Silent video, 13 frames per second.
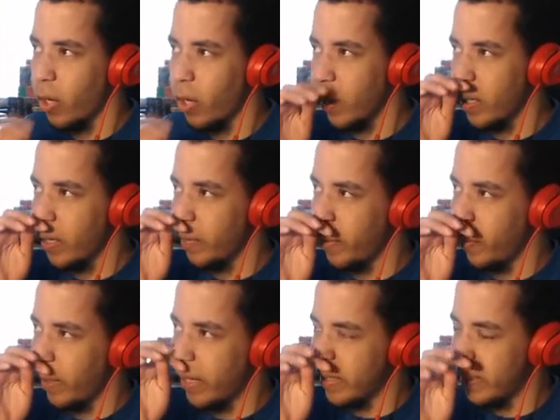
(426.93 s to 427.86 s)
strong enough that
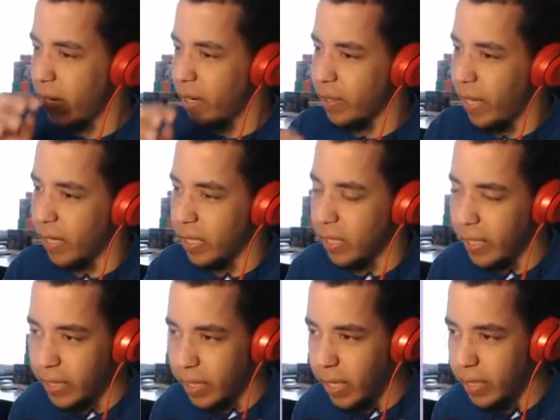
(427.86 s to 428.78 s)
we can take on that
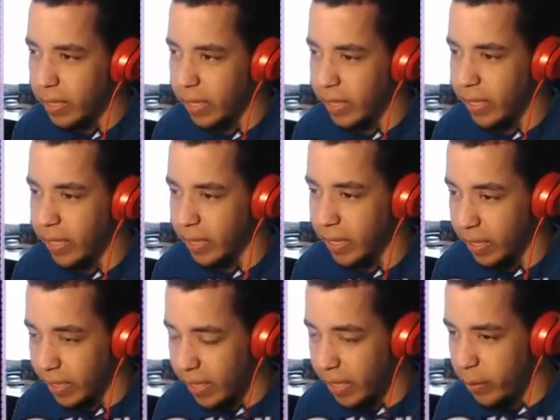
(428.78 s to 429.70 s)
Klinklang and get
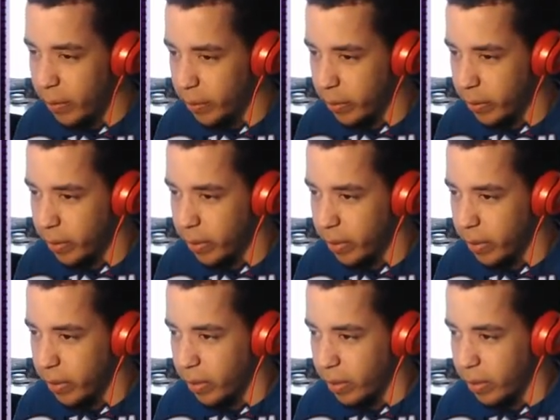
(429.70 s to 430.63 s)
Litleo.
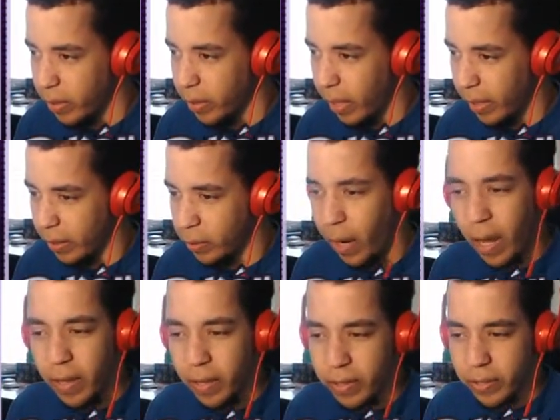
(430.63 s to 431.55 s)
Like,
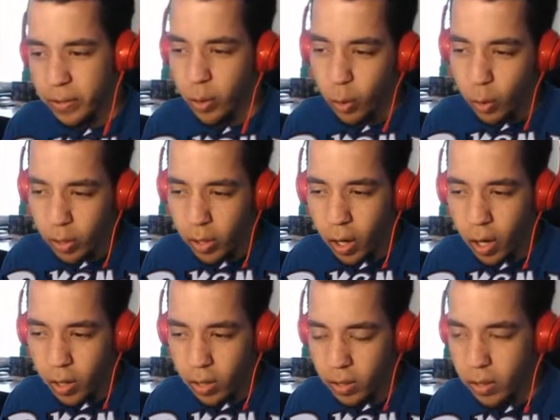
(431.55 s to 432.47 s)
Growlithe is cool and
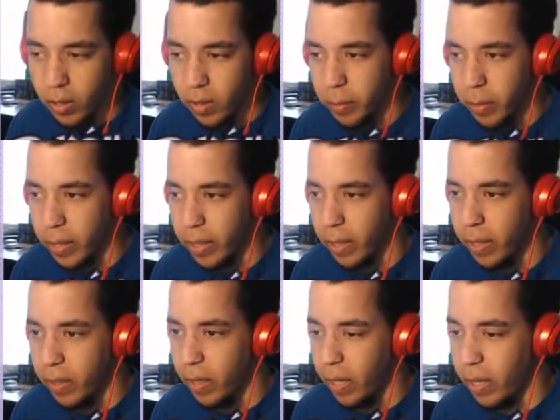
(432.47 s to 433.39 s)
all, but
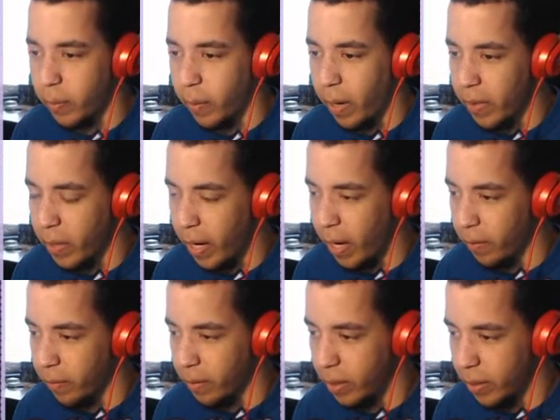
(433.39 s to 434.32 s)
I'd rather
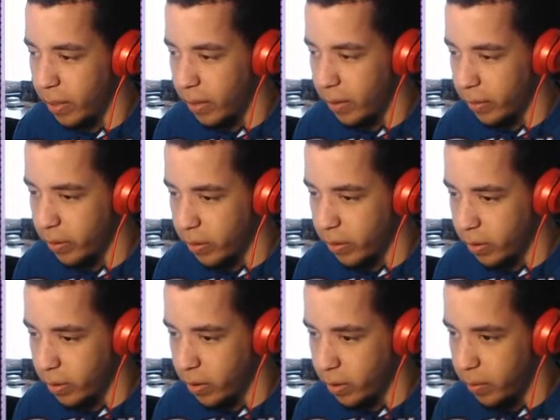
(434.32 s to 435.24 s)
have Litleo,
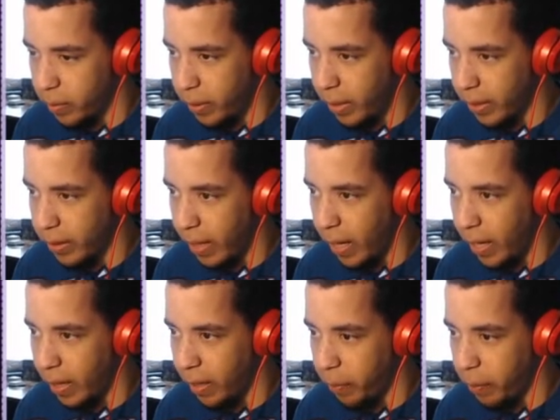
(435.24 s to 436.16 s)
being
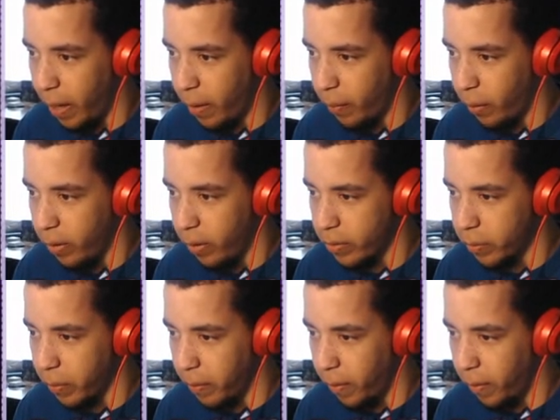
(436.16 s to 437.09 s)
that uh, Pyroar is
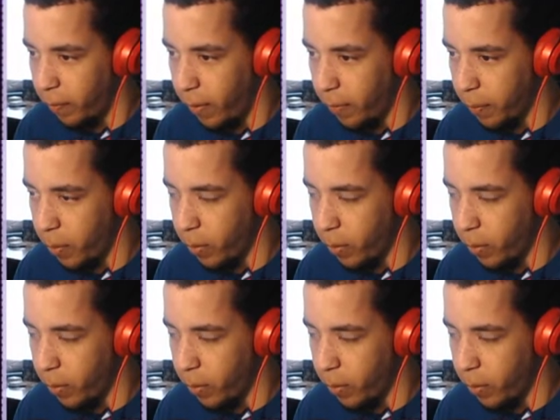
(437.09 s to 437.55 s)
one of my favorite